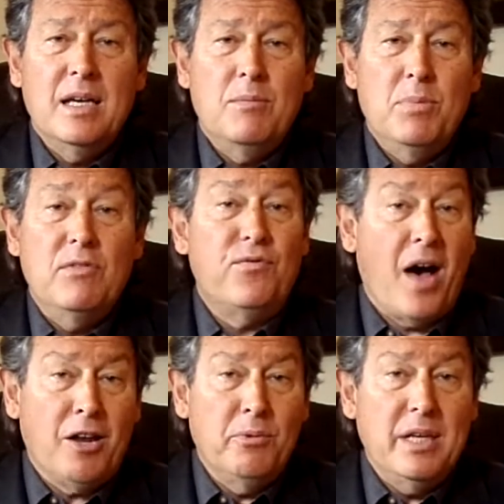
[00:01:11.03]
been
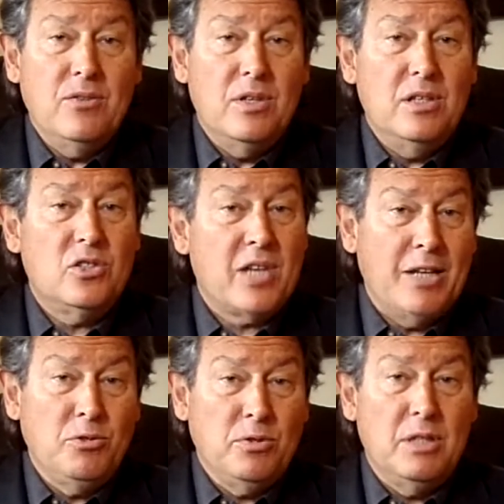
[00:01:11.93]
following the
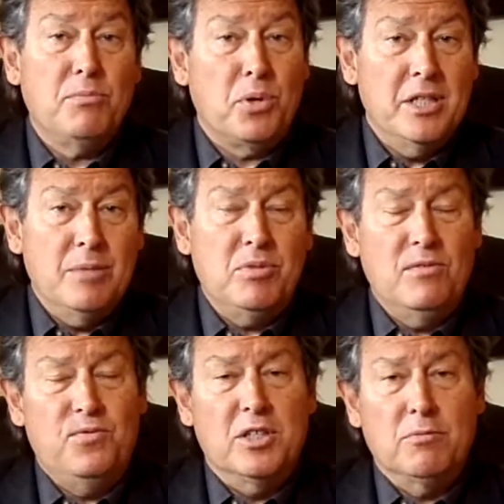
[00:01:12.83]
scheduled and preempted
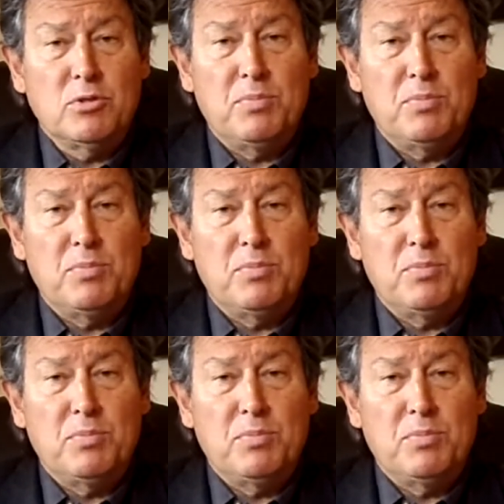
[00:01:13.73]
films